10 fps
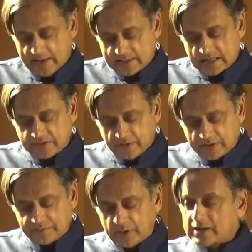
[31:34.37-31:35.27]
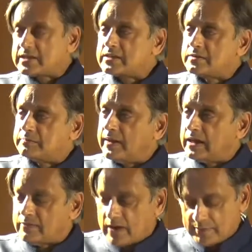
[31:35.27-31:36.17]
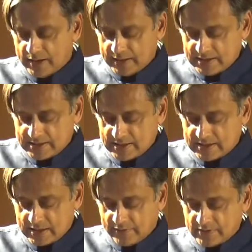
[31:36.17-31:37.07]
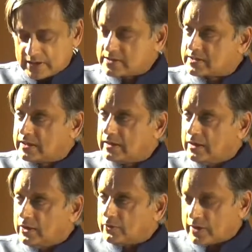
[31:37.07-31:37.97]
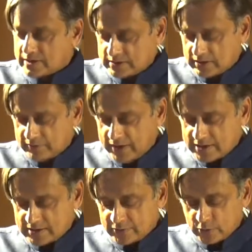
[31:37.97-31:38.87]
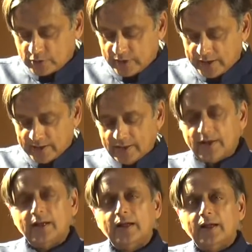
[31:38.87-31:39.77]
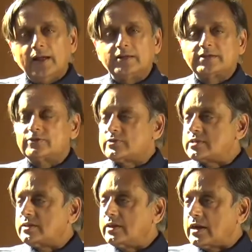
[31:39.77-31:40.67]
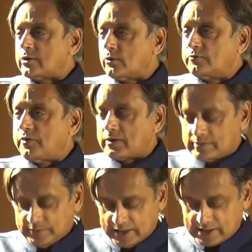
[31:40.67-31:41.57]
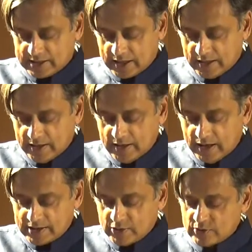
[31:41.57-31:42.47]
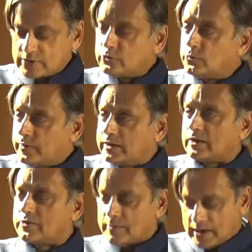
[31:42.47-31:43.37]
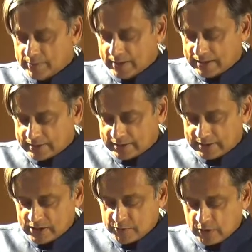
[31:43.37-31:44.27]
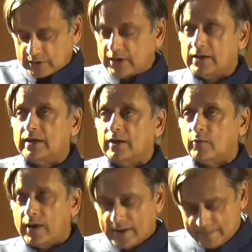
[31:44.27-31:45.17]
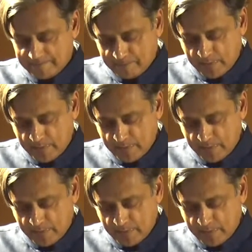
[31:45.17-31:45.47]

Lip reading: Since foreign policy is on many of our minds, ever since the Russian invasion of Ukraine, it's interesting that our own foreign minister has used the rubric of the Mahabharata in his book, The India Way,